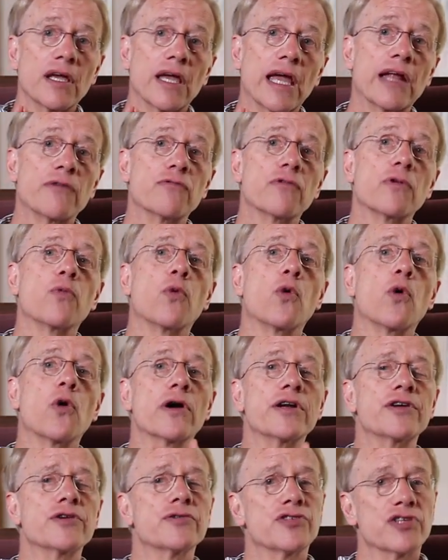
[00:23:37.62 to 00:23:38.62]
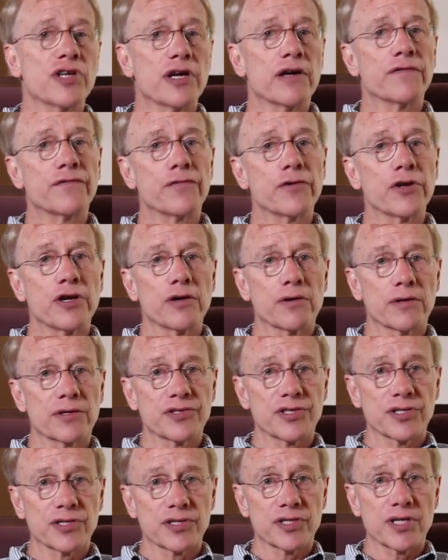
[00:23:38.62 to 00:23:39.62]
And reward yourself for your
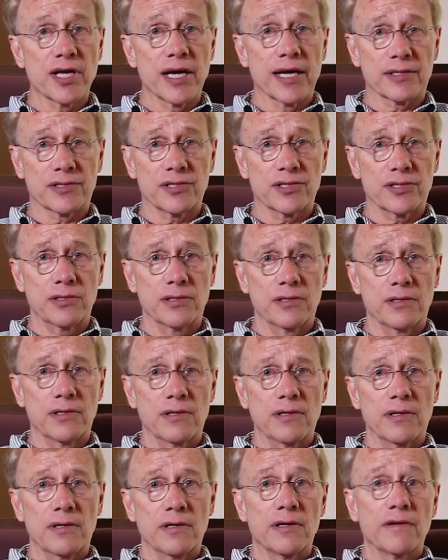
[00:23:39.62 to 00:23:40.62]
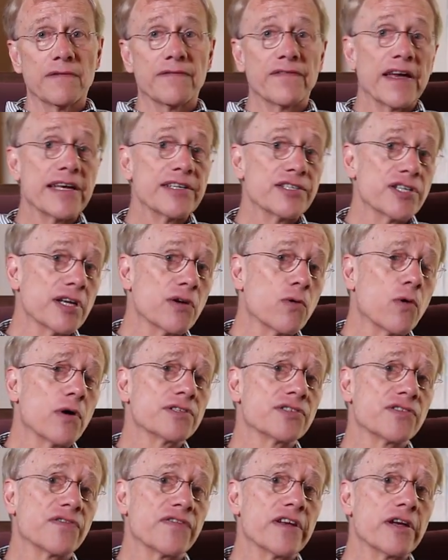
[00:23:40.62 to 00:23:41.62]
success. Facing
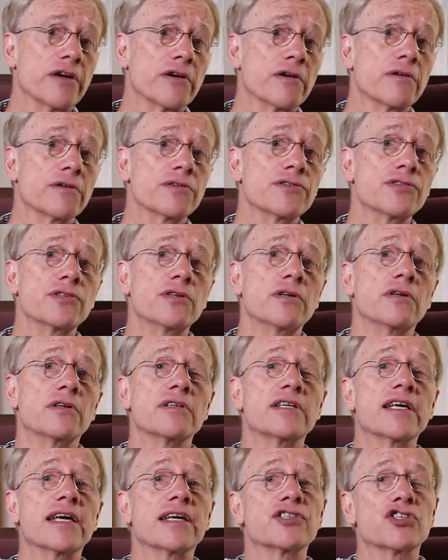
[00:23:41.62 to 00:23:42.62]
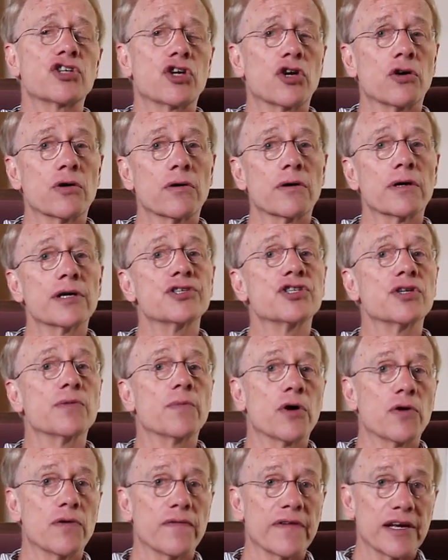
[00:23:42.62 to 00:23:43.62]
one's fears takes courage and
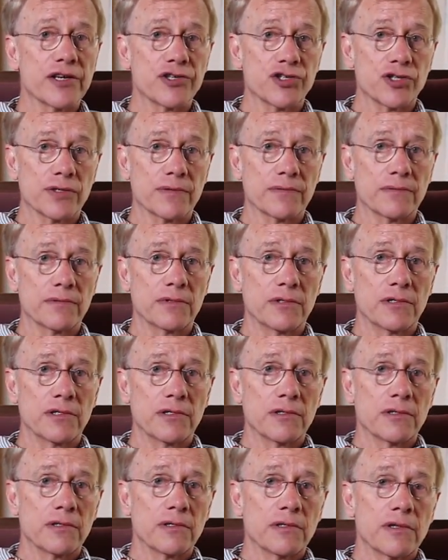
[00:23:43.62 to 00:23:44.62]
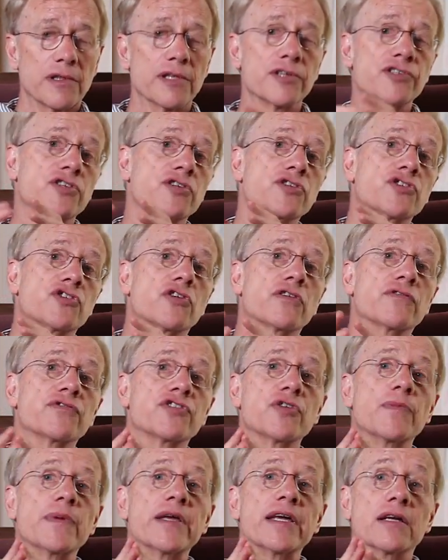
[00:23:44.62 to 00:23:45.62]
motivation. This deserves
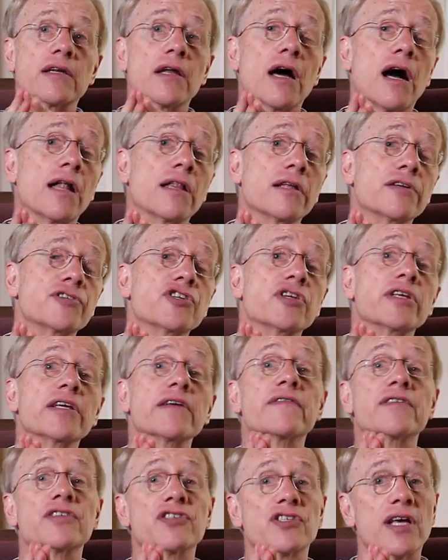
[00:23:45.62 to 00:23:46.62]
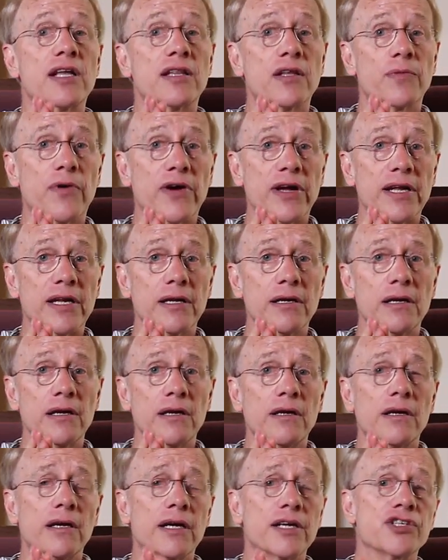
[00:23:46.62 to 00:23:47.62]
to be acknowledged and even celebrated
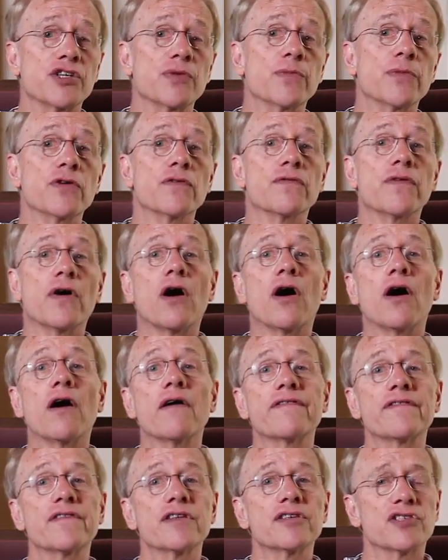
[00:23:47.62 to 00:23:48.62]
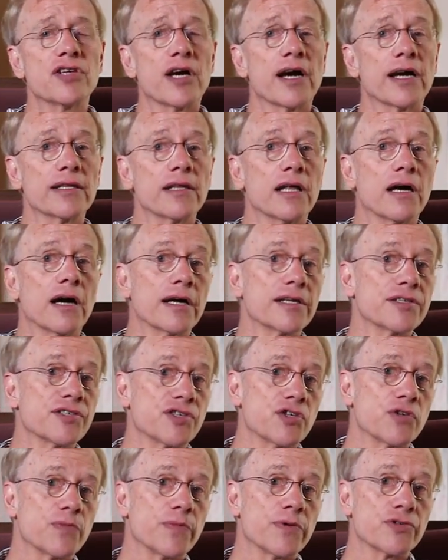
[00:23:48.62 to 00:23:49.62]
as you move off the sidelines
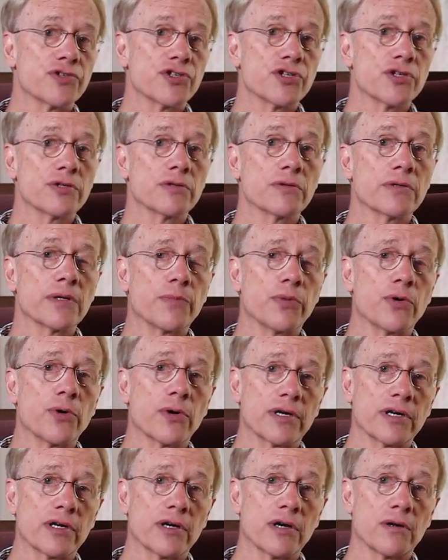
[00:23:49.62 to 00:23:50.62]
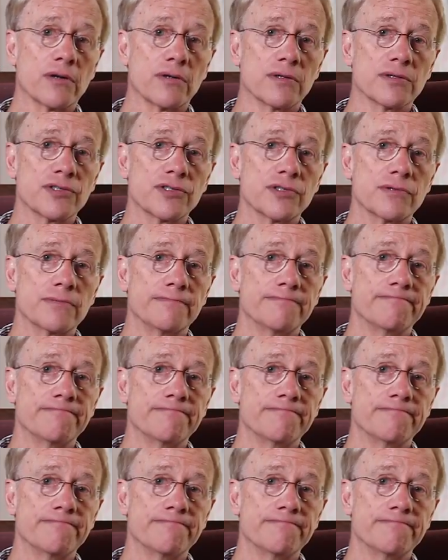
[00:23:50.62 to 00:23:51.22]
to pursue important goals.